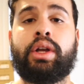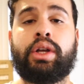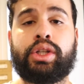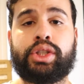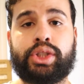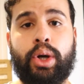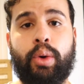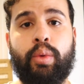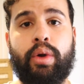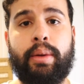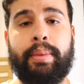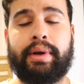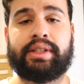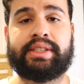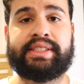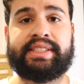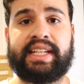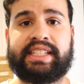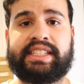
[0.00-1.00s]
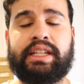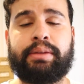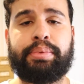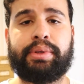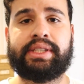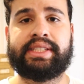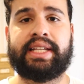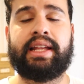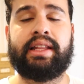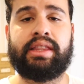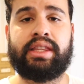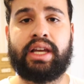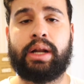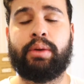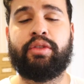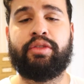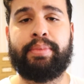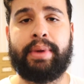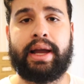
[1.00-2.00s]
So we're about 60%
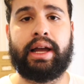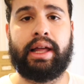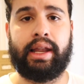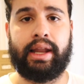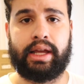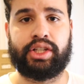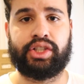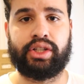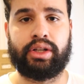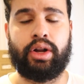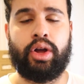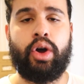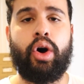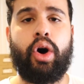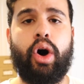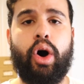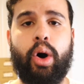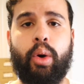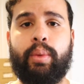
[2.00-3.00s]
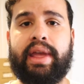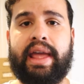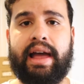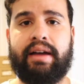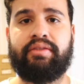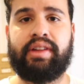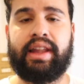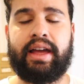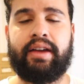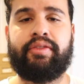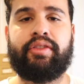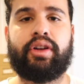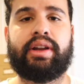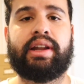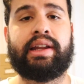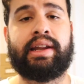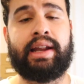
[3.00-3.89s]
done with my collection. All we have left are the